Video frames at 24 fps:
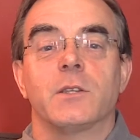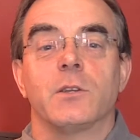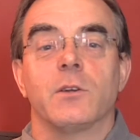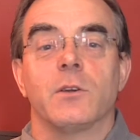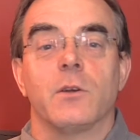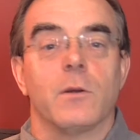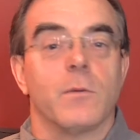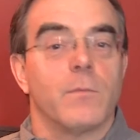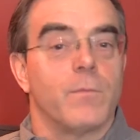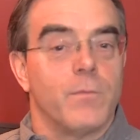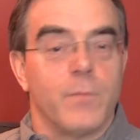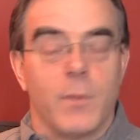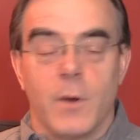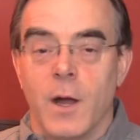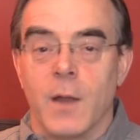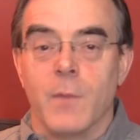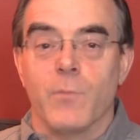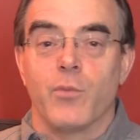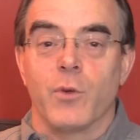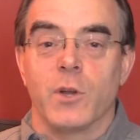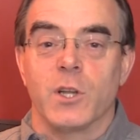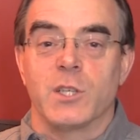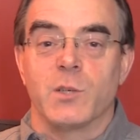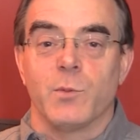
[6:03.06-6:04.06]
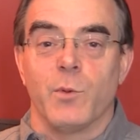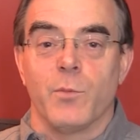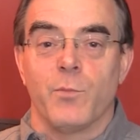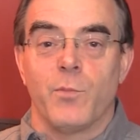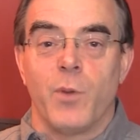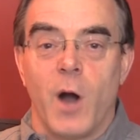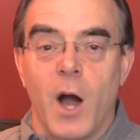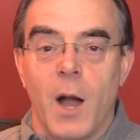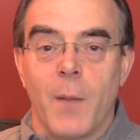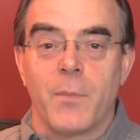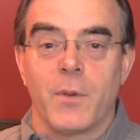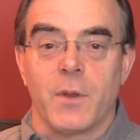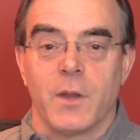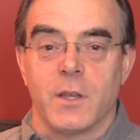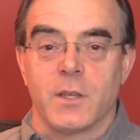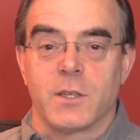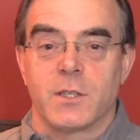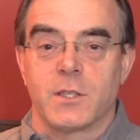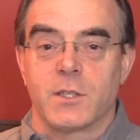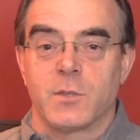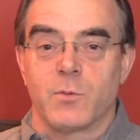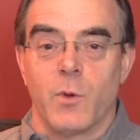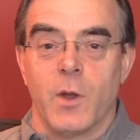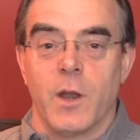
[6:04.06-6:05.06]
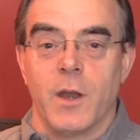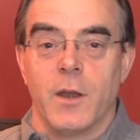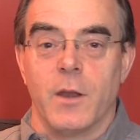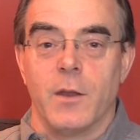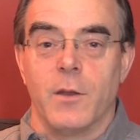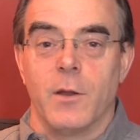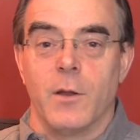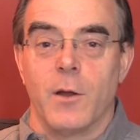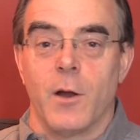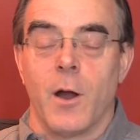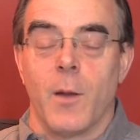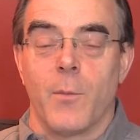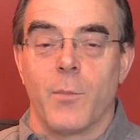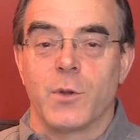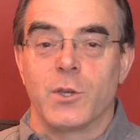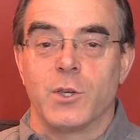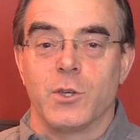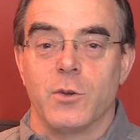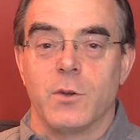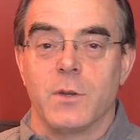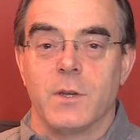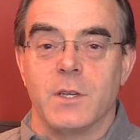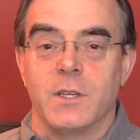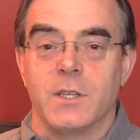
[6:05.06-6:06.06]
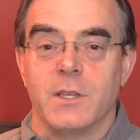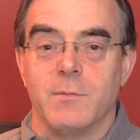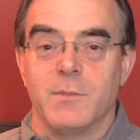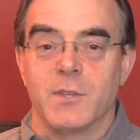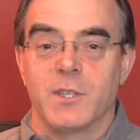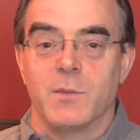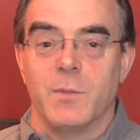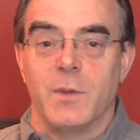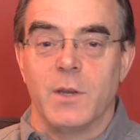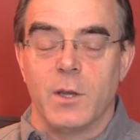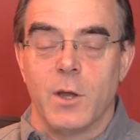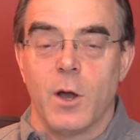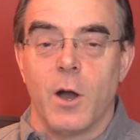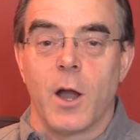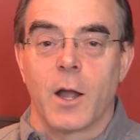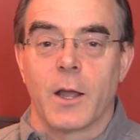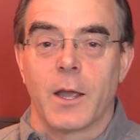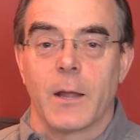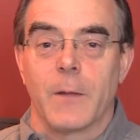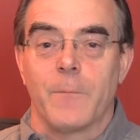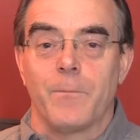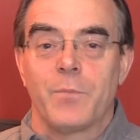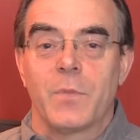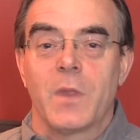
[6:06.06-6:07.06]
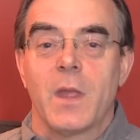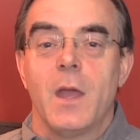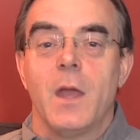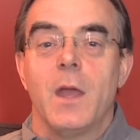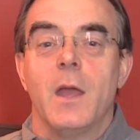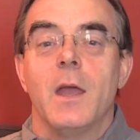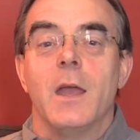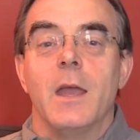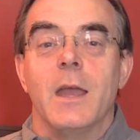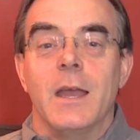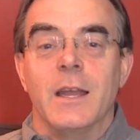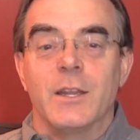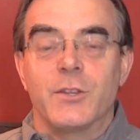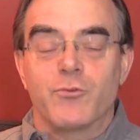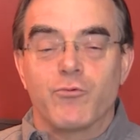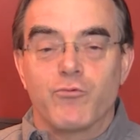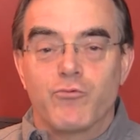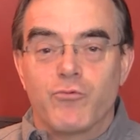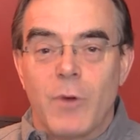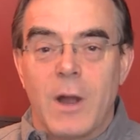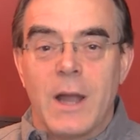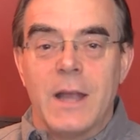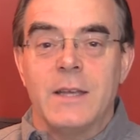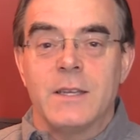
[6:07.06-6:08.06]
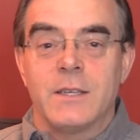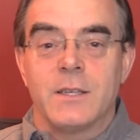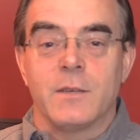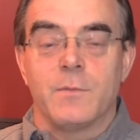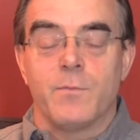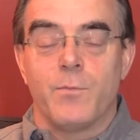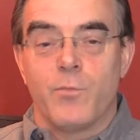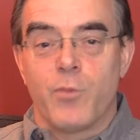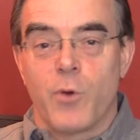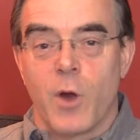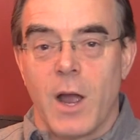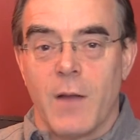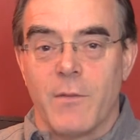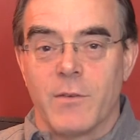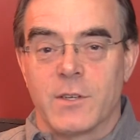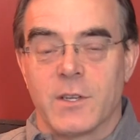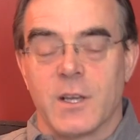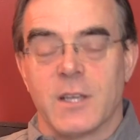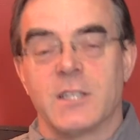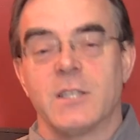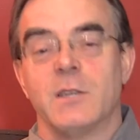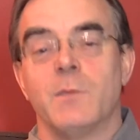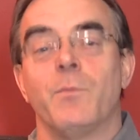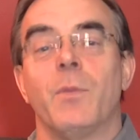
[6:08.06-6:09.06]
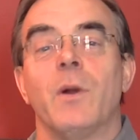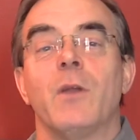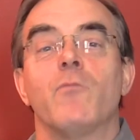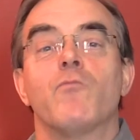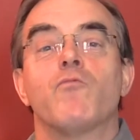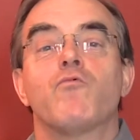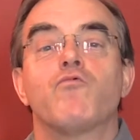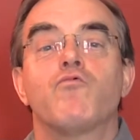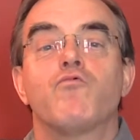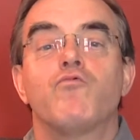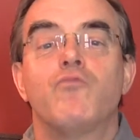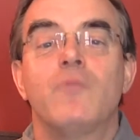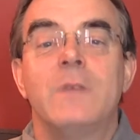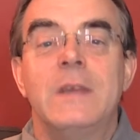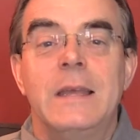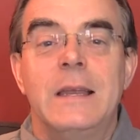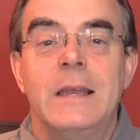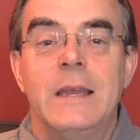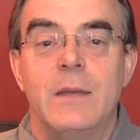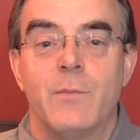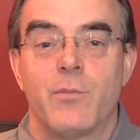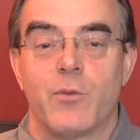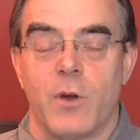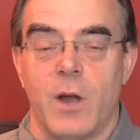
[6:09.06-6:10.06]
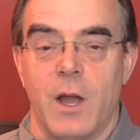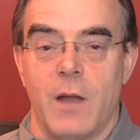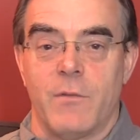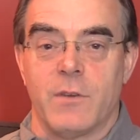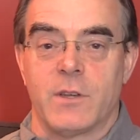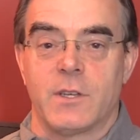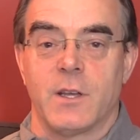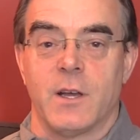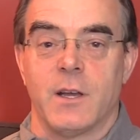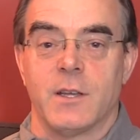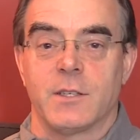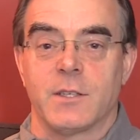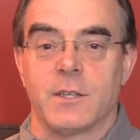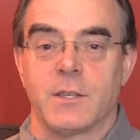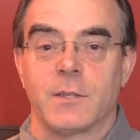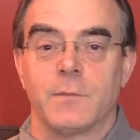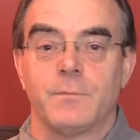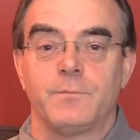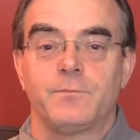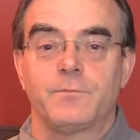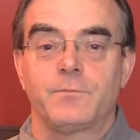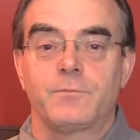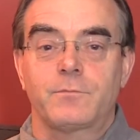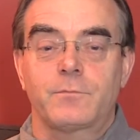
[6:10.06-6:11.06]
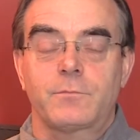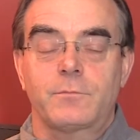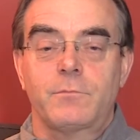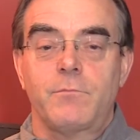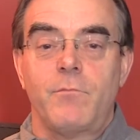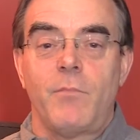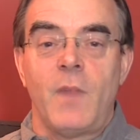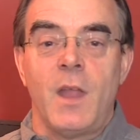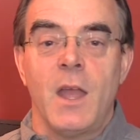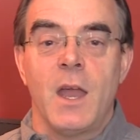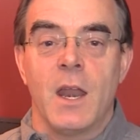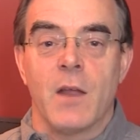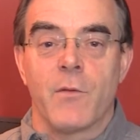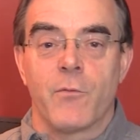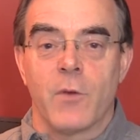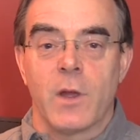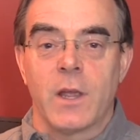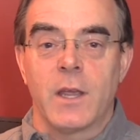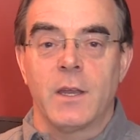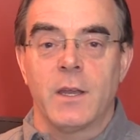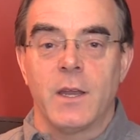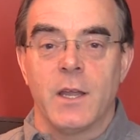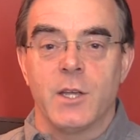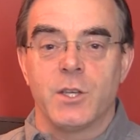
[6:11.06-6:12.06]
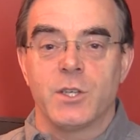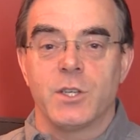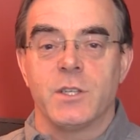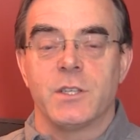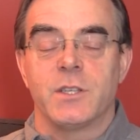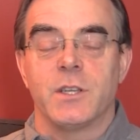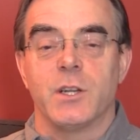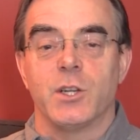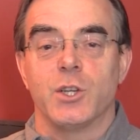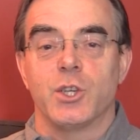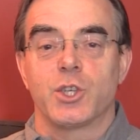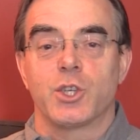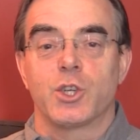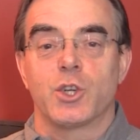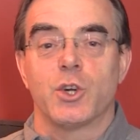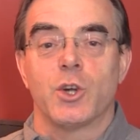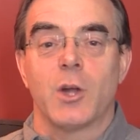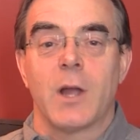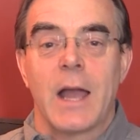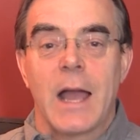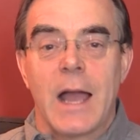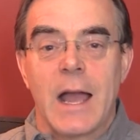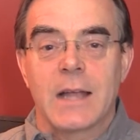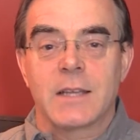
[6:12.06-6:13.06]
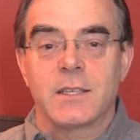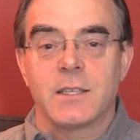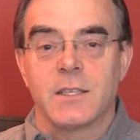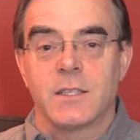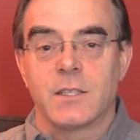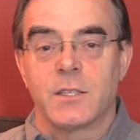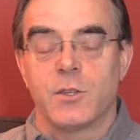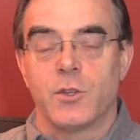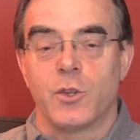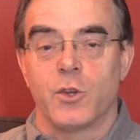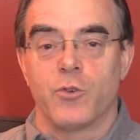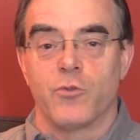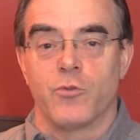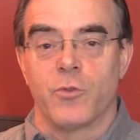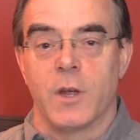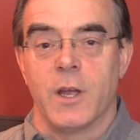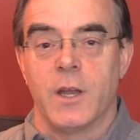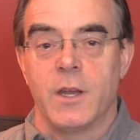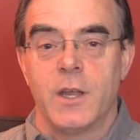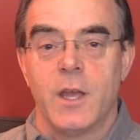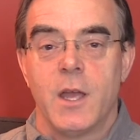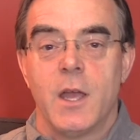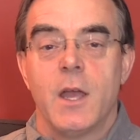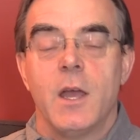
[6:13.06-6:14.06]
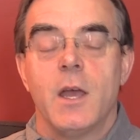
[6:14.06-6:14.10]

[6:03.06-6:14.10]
they're unprincipled populists when opportunity seems to be knocking. It's right to privatize it, but really privatize it. And have regulations that ensure access to the grid